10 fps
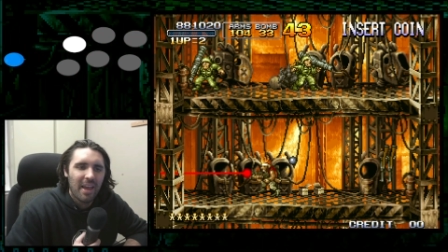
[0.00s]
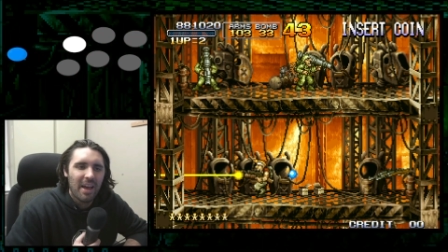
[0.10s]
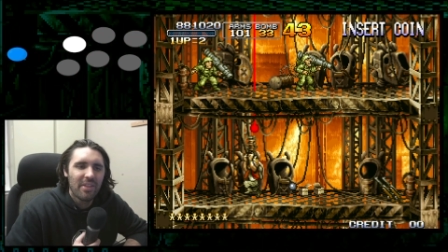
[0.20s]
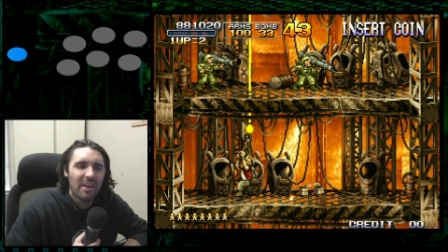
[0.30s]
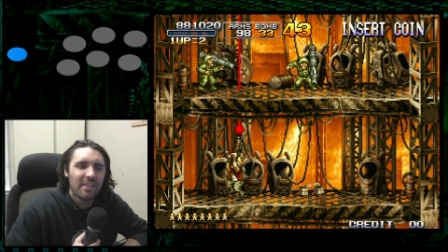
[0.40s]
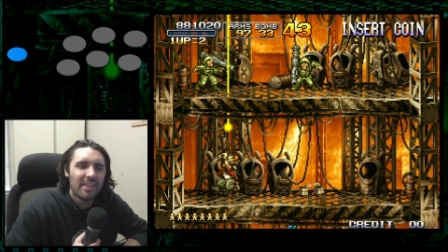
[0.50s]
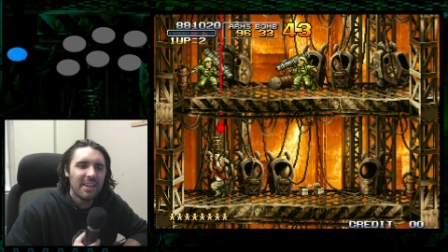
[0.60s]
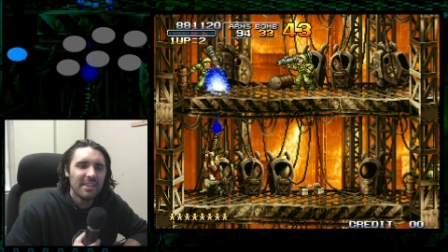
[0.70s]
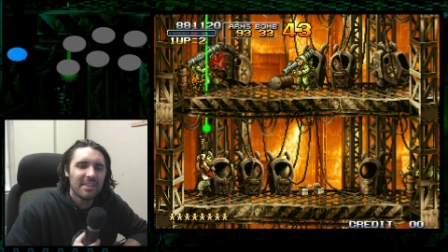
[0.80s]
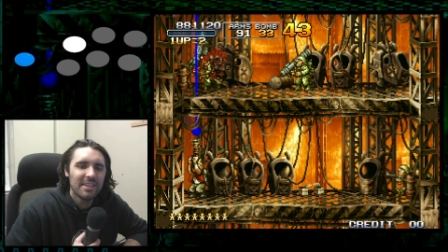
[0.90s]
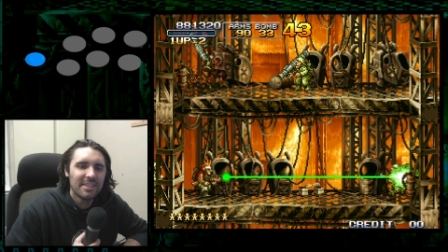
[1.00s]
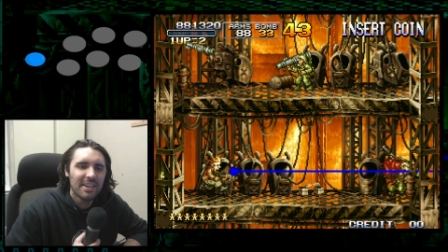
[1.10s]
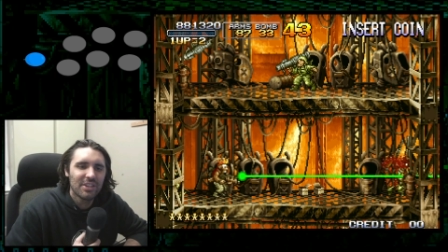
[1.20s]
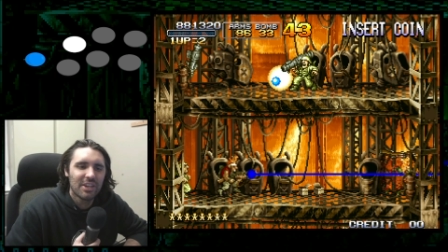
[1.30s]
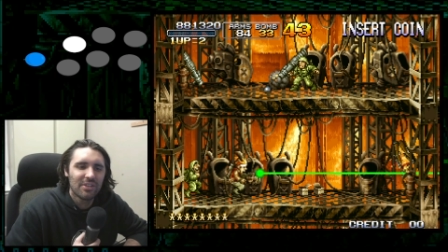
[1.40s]
And then the, this
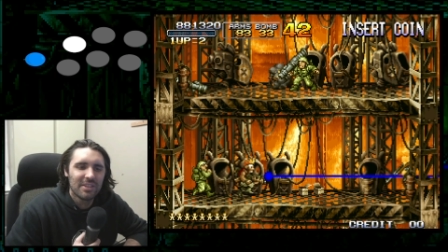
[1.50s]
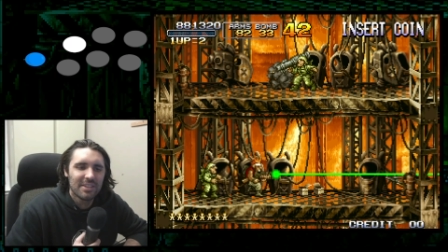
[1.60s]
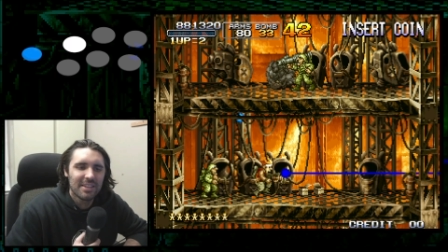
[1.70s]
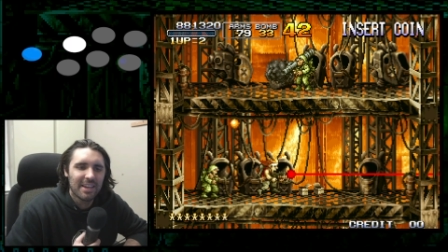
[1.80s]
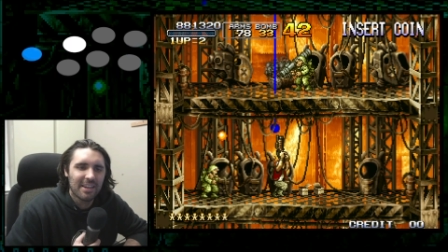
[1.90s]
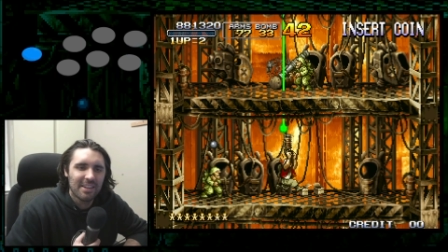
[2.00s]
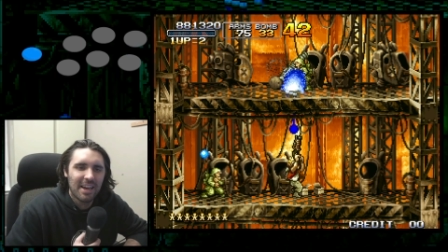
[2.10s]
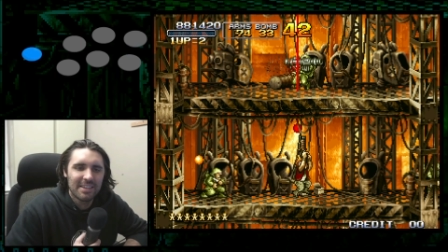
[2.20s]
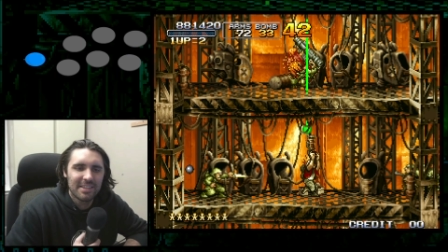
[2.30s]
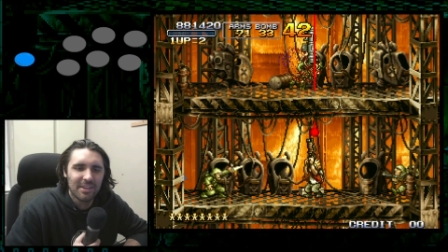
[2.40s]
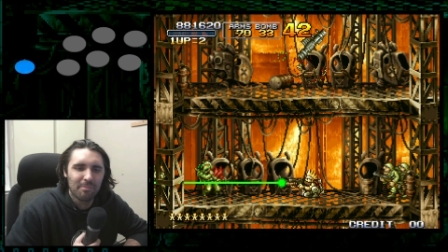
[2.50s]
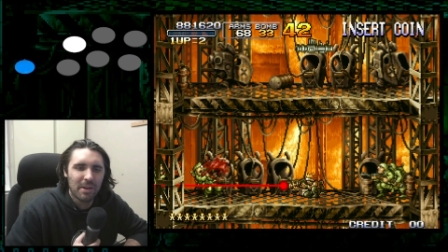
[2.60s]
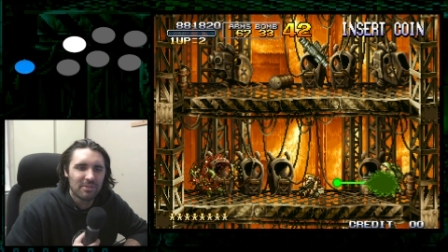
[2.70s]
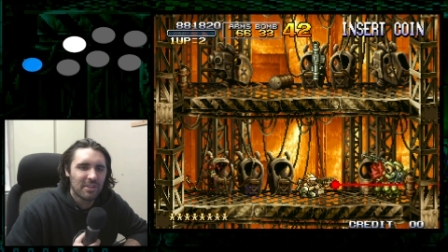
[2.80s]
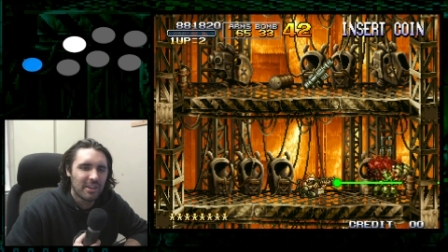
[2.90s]
section here, this is like a classic
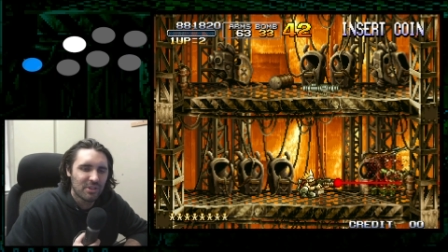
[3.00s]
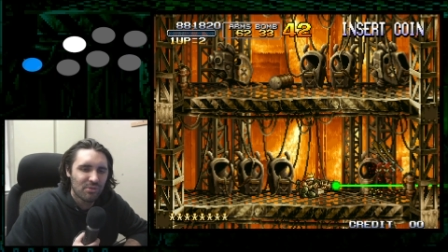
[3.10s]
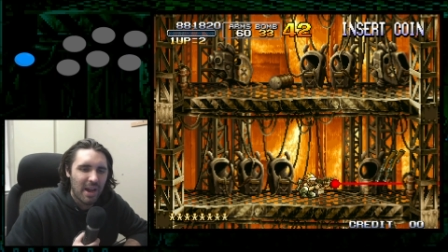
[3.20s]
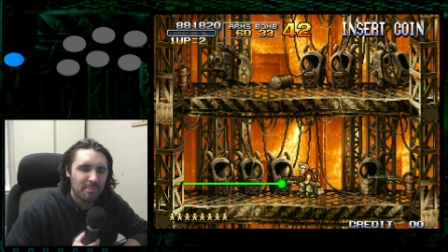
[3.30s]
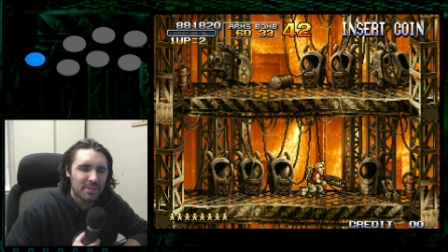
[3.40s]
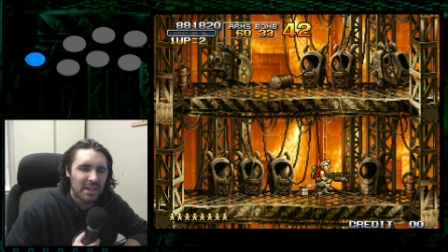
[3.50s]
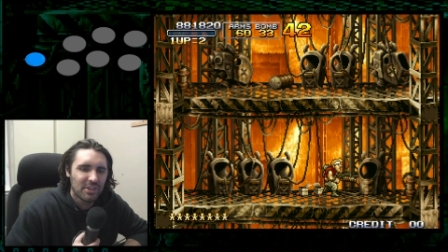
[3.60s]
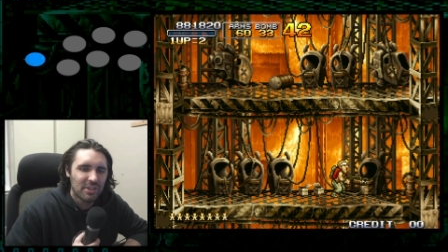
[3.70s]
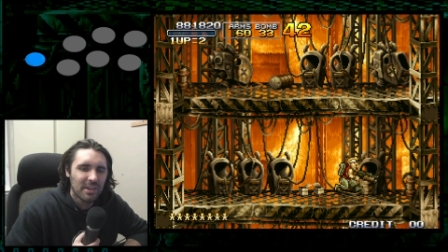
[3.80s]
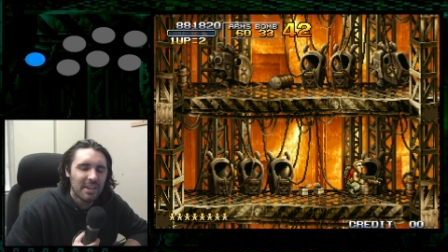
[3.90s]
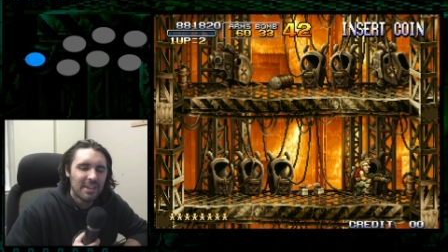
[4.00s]
Metal Slug trap section.